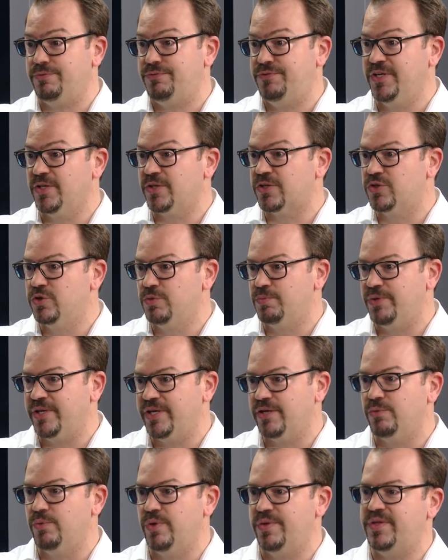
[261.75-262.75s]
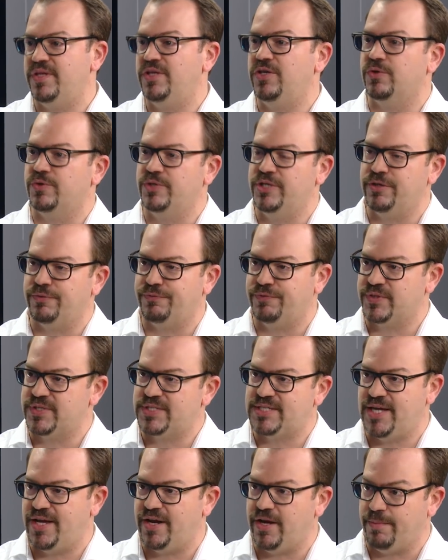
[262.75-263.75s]
field coupling within your near field
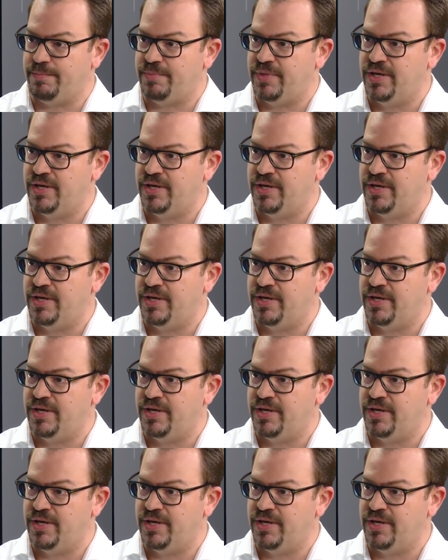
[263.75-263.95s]
setup.